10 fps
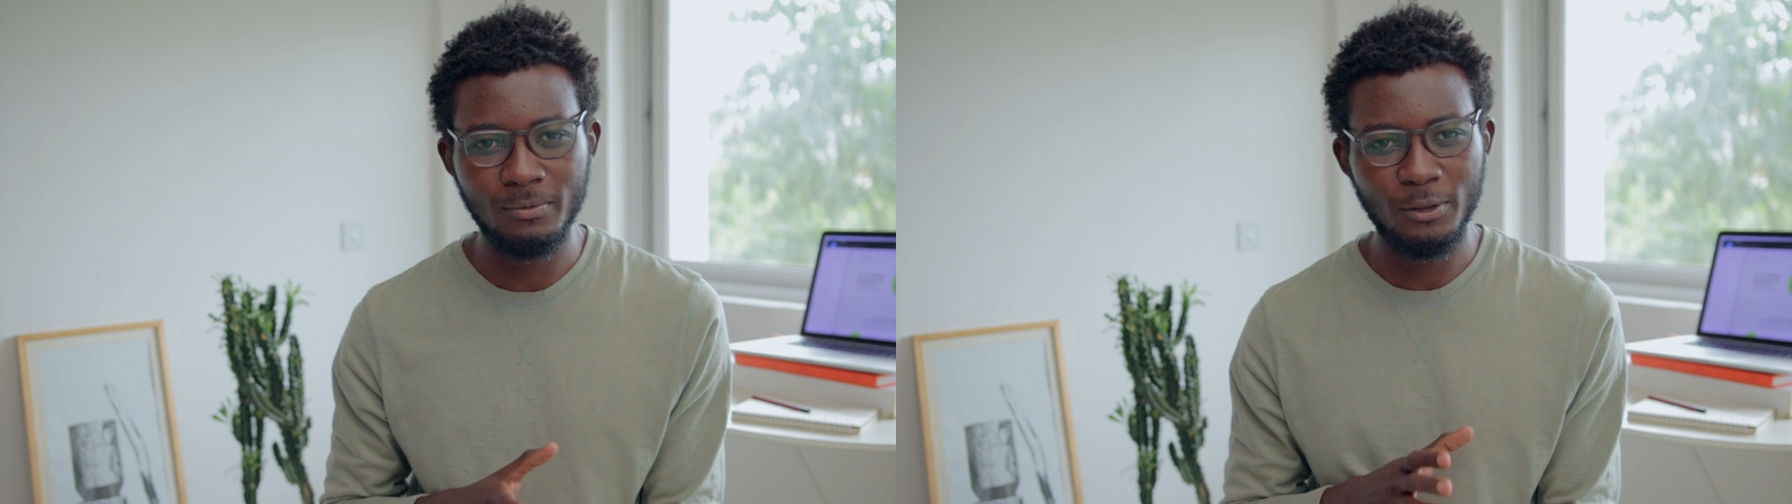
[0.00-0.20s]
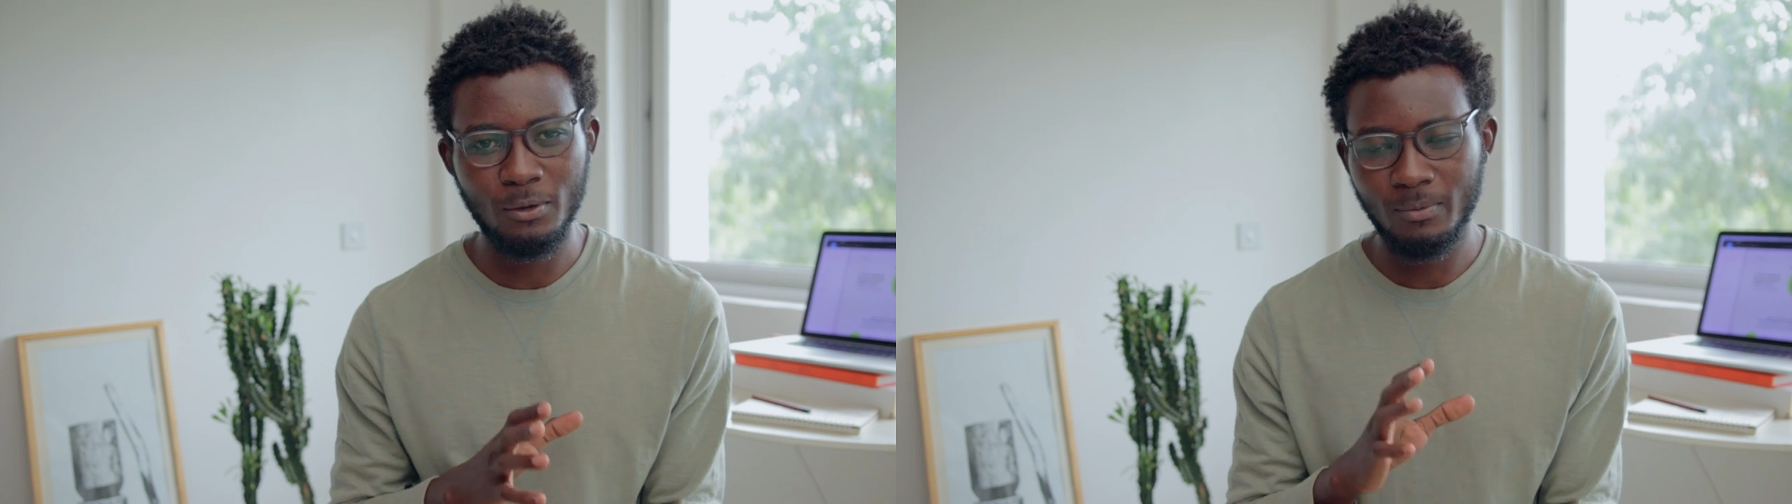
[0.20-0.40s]

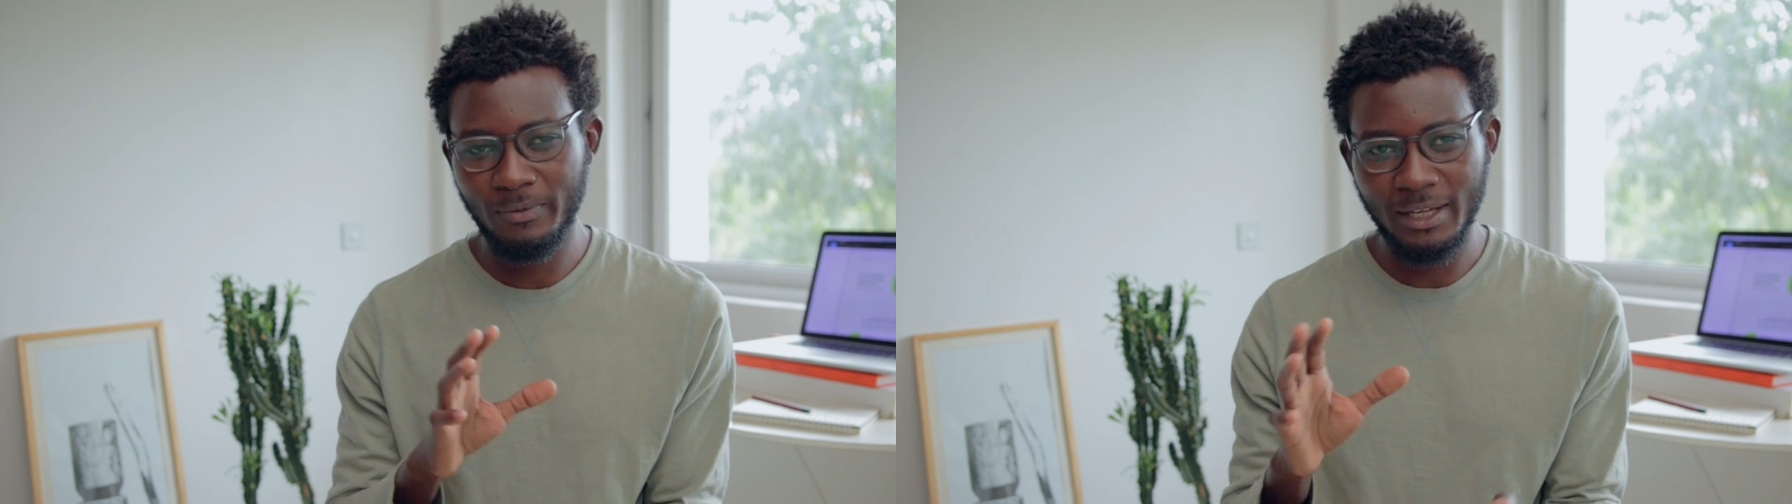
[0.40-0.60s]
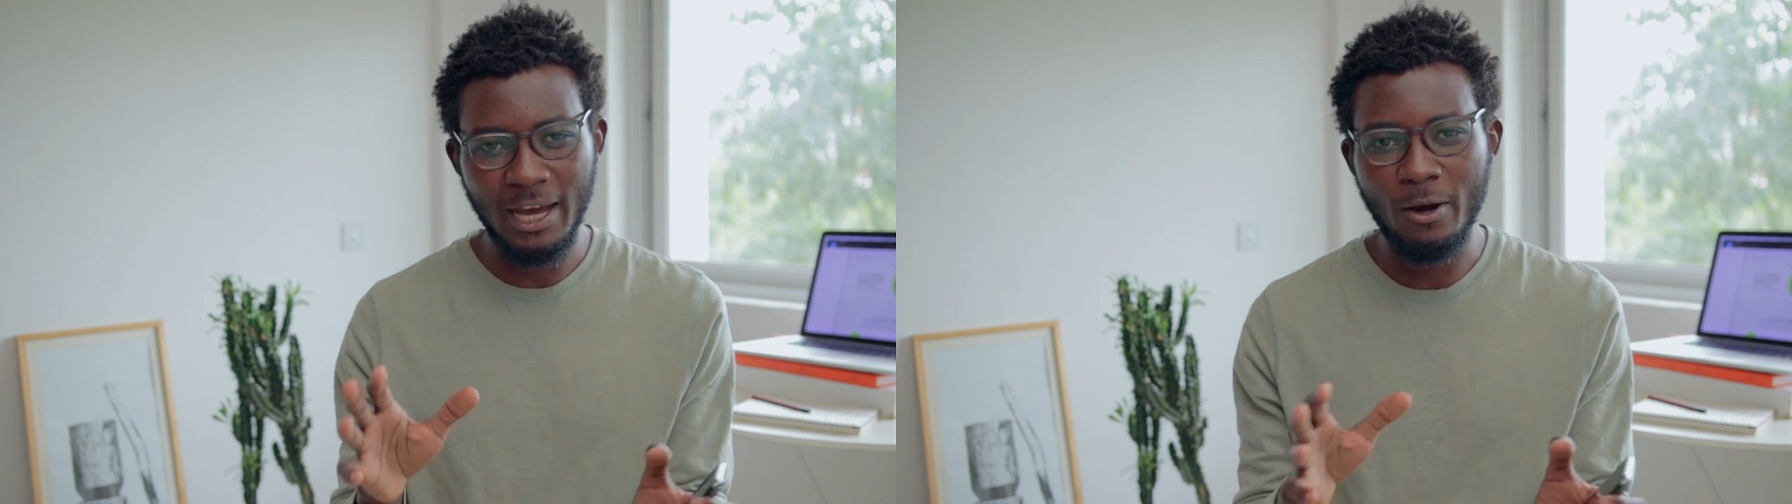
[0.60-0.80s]
you know,
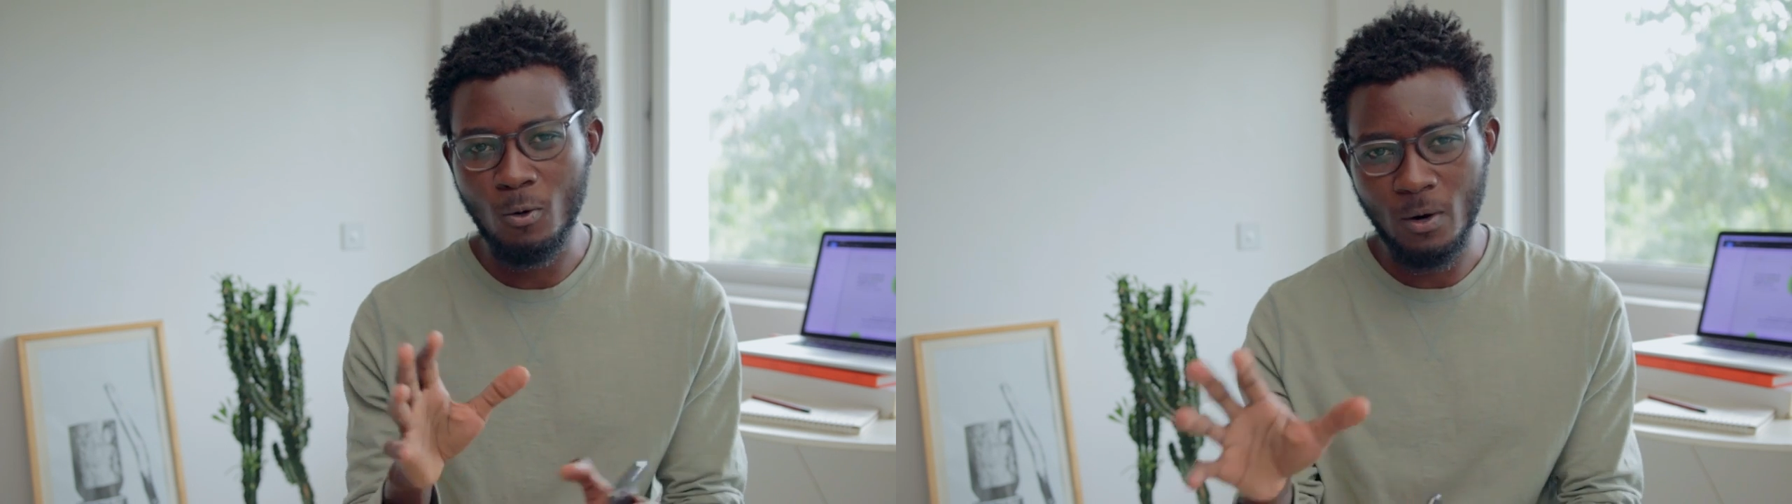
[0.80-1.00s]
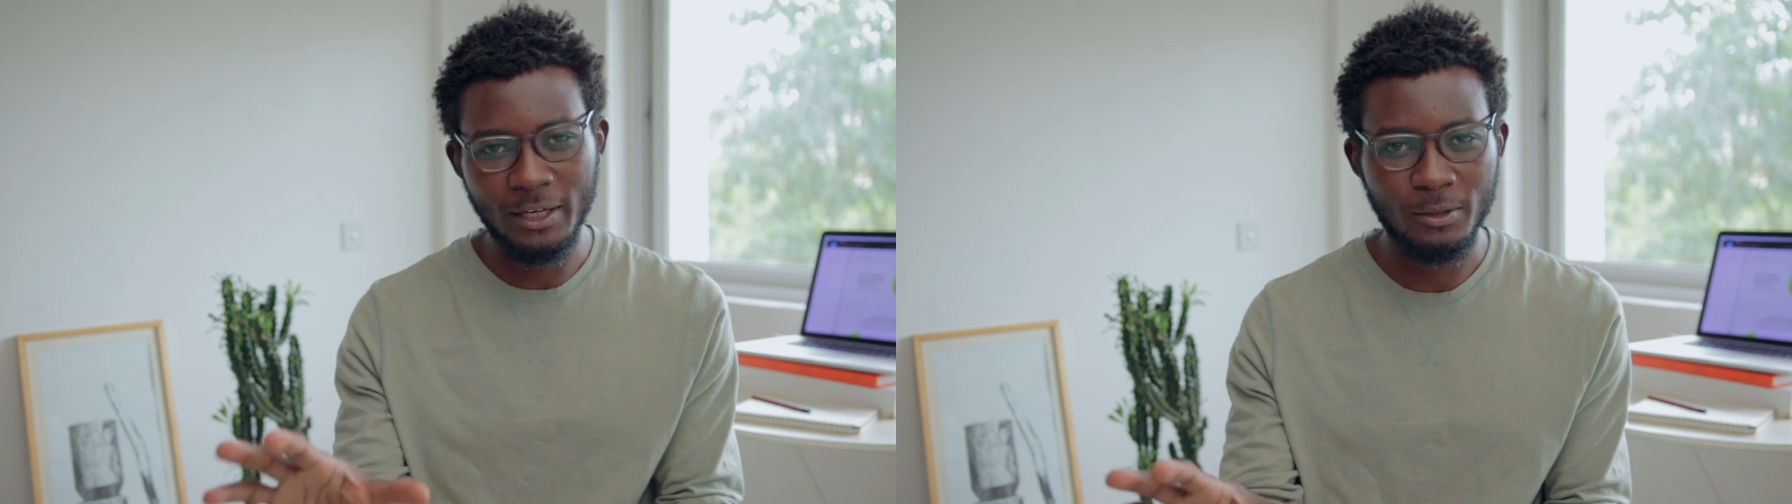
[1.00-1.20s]
the guy
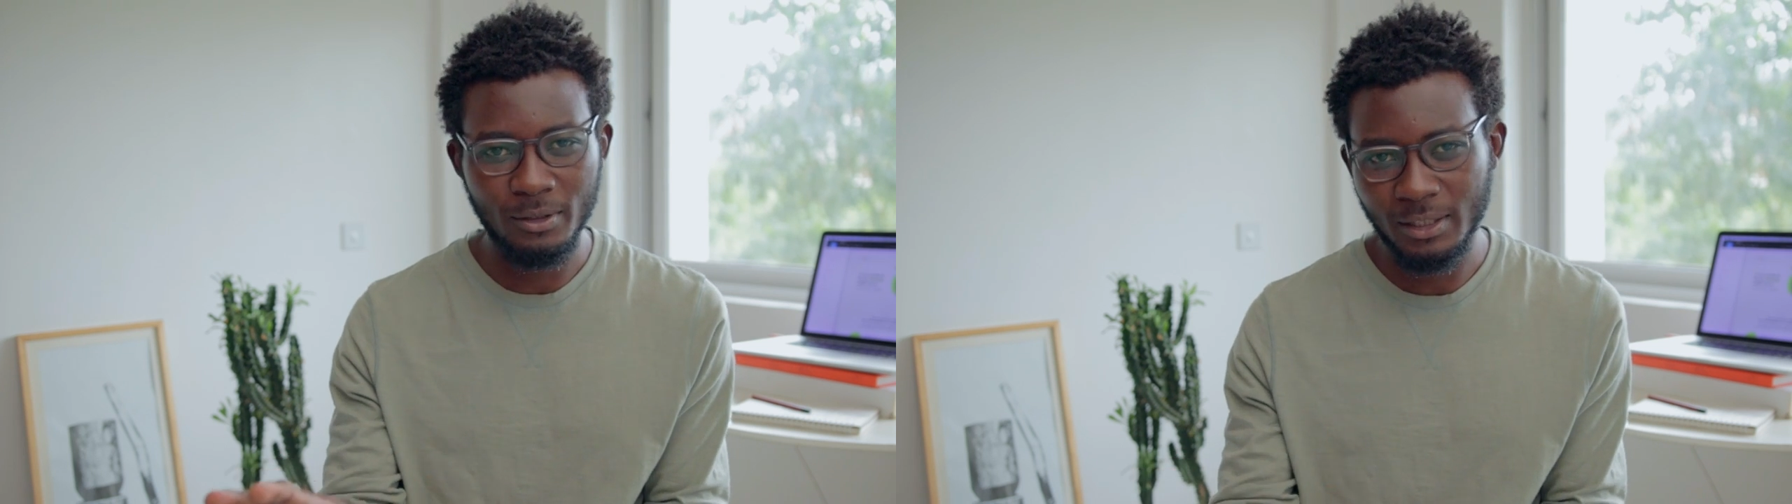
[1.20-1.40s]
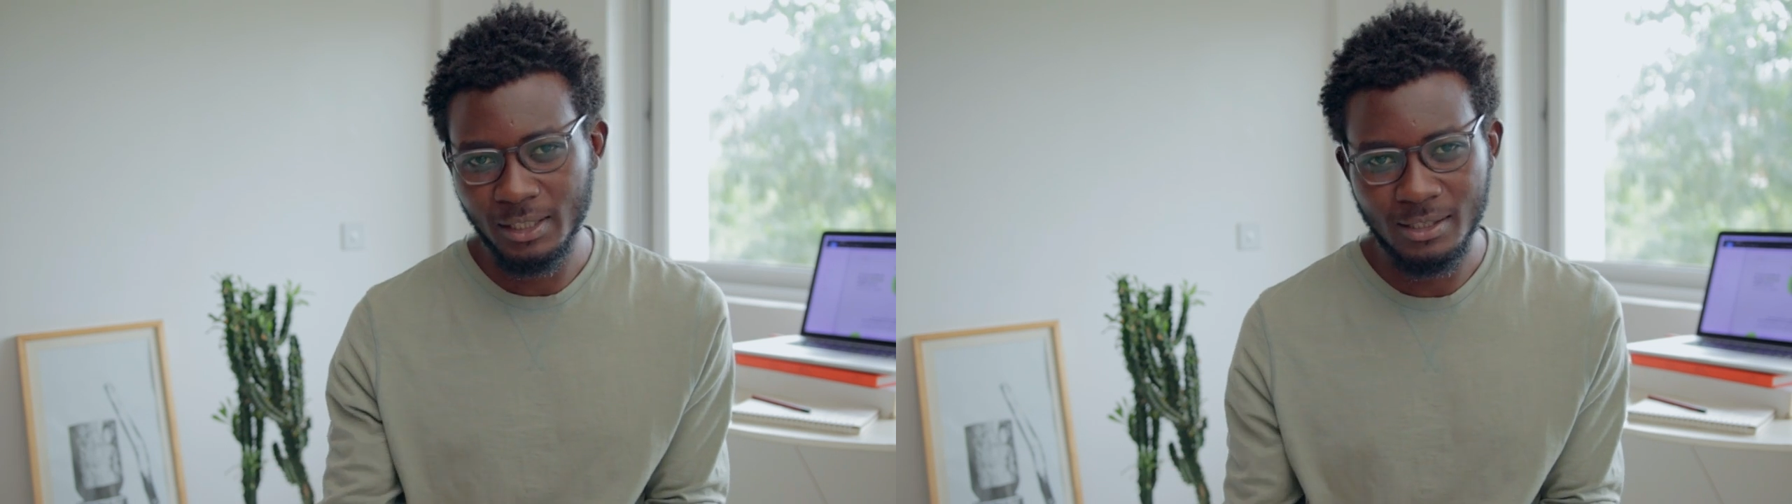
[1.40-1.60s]
who worked
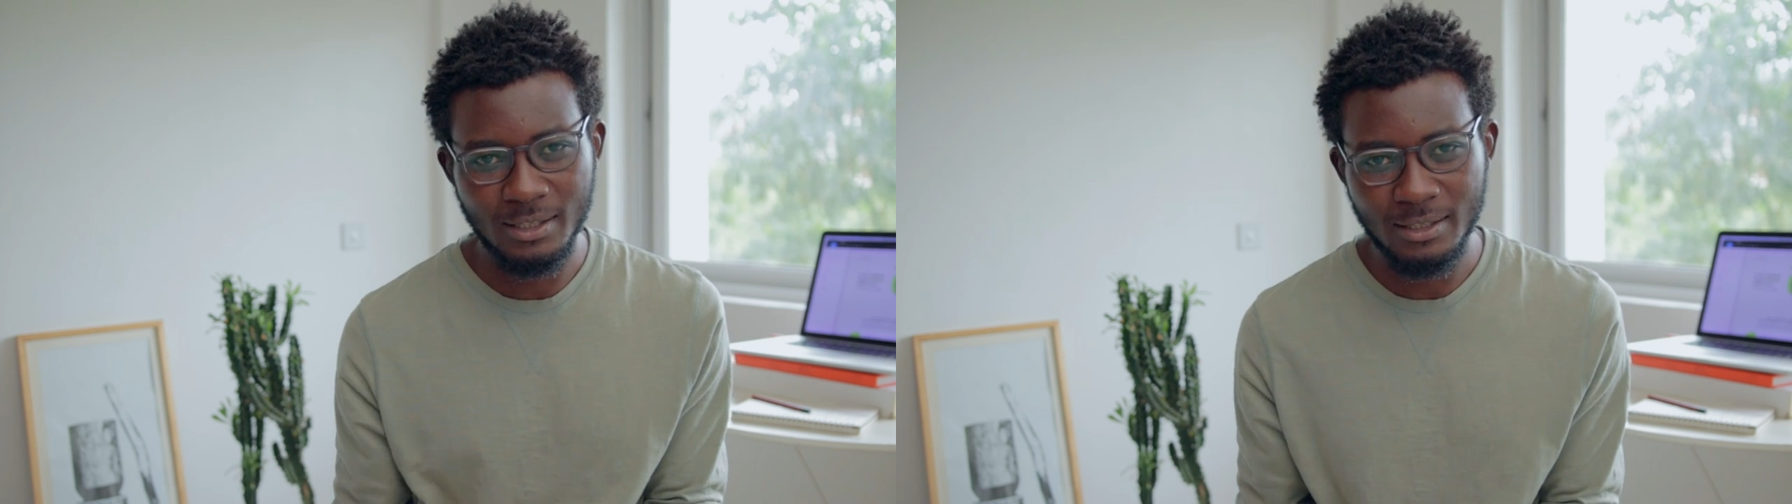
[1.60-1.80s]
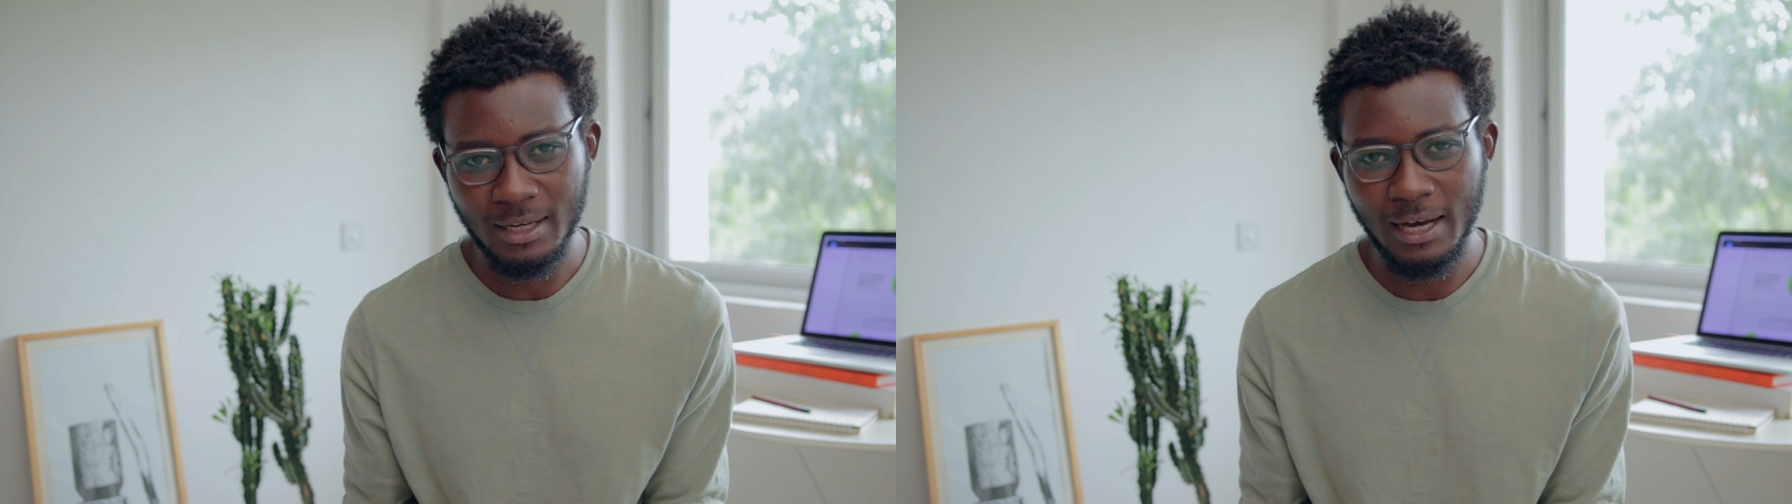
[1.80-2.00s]
on
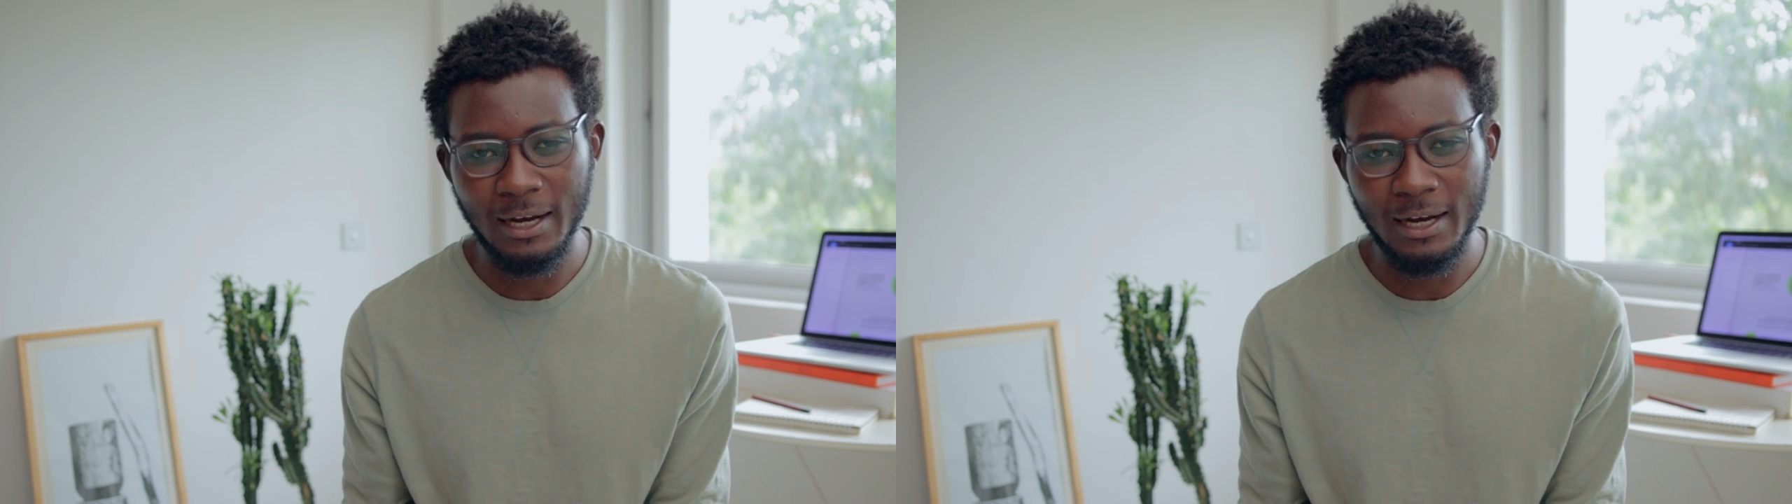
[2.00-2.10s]
this,